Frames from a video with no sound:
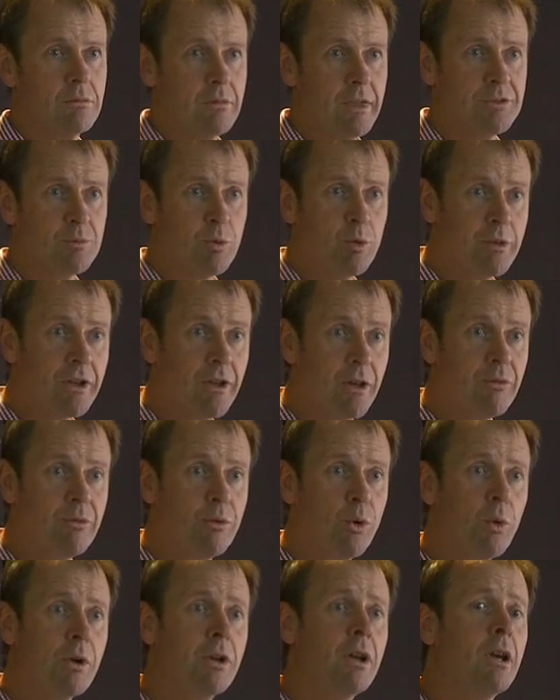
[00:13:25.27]
as we'll be going
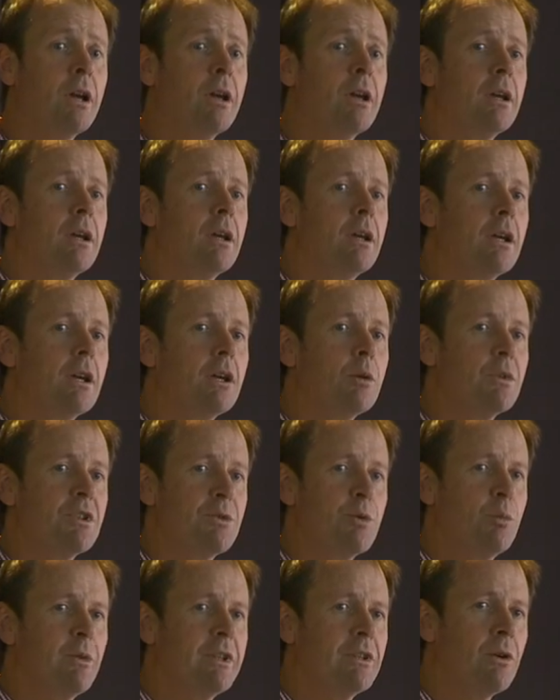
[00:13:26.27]
forward,
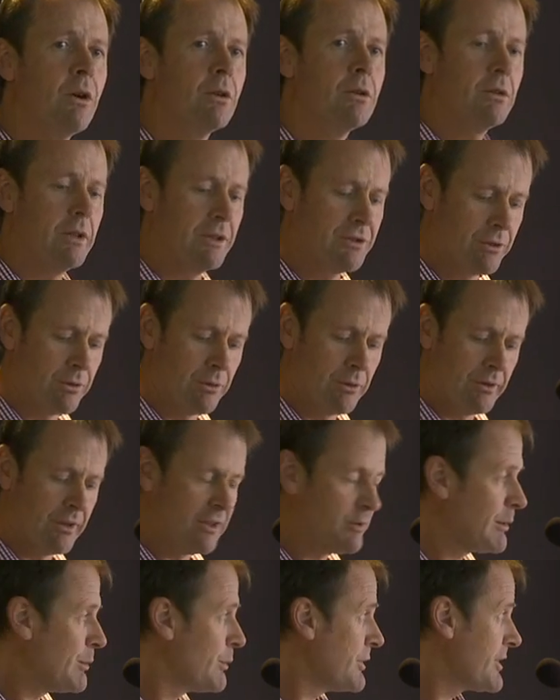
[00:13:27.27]
which will be not as good
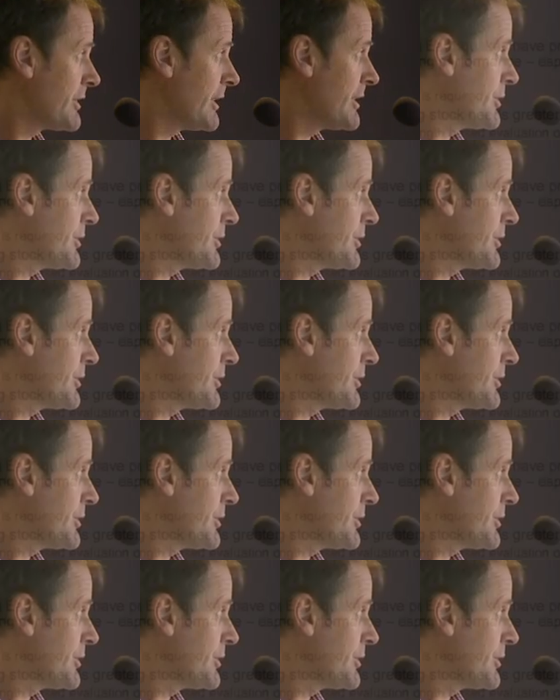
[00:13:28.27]
as we wish they